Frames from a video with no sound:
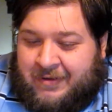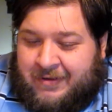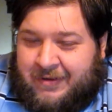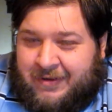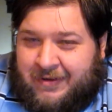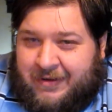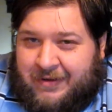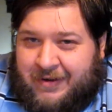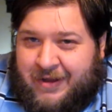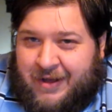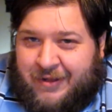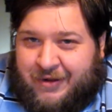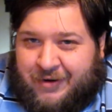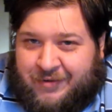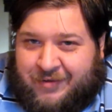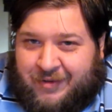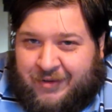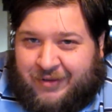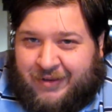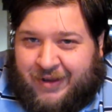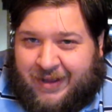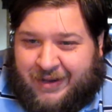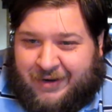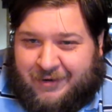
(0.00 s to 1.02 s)
You know, there's a
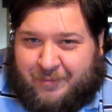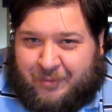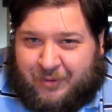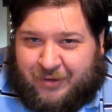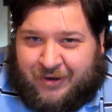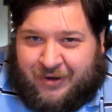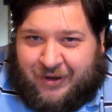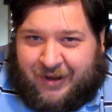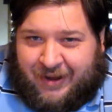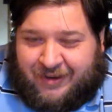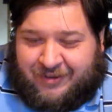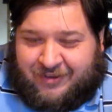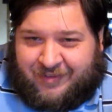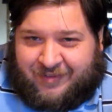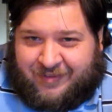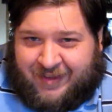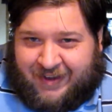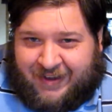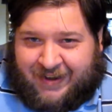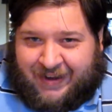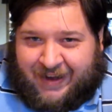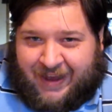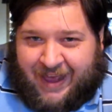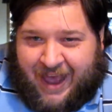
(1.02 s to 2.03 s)
lot of precautions
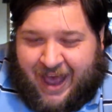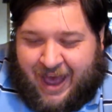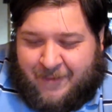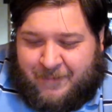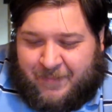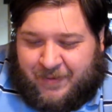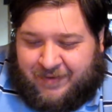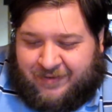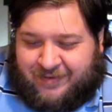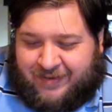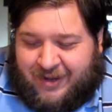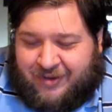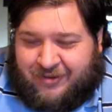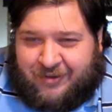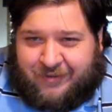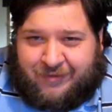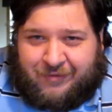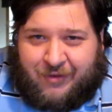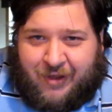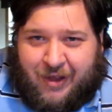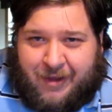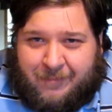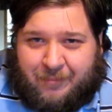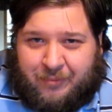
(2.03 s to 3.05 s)
that could happen, such as
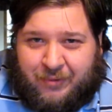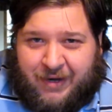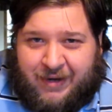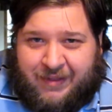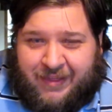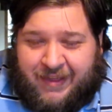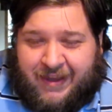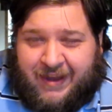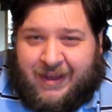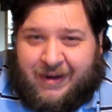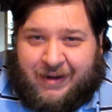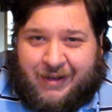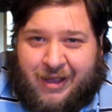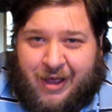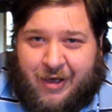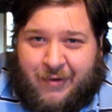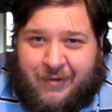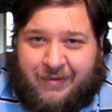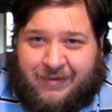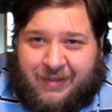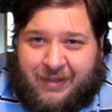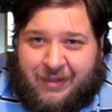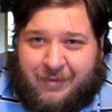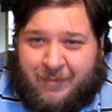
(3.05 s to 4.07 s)
not breathing and. You
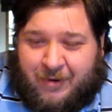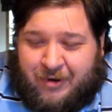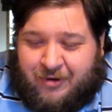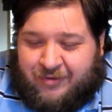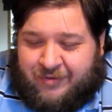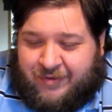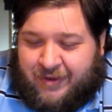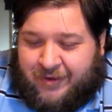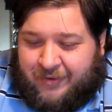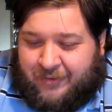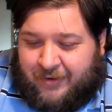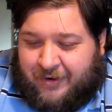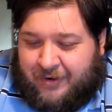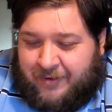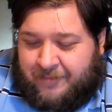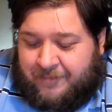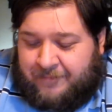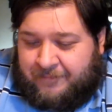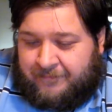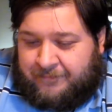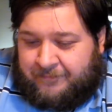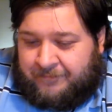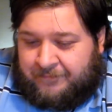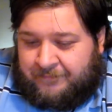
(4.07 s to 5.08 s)
don't even have a
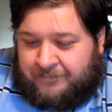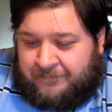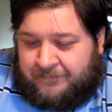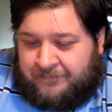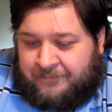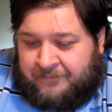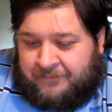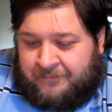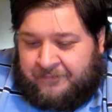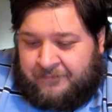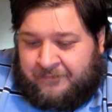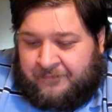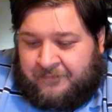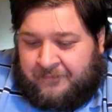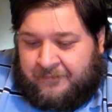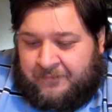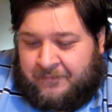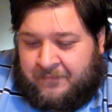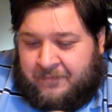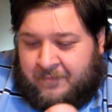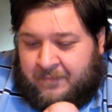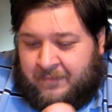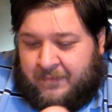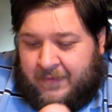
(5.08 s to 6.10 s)
drink by you.
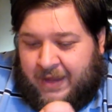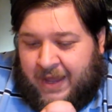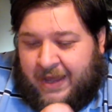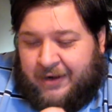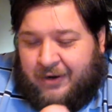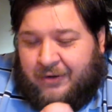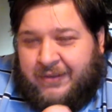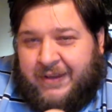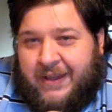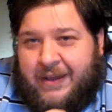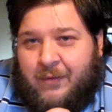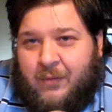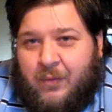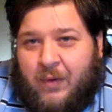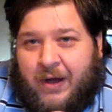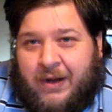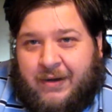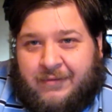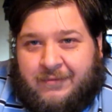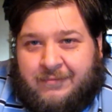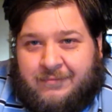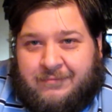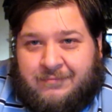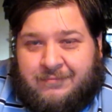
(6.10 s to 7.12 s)
I don't need
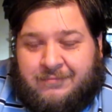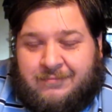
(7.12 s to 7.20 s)
one.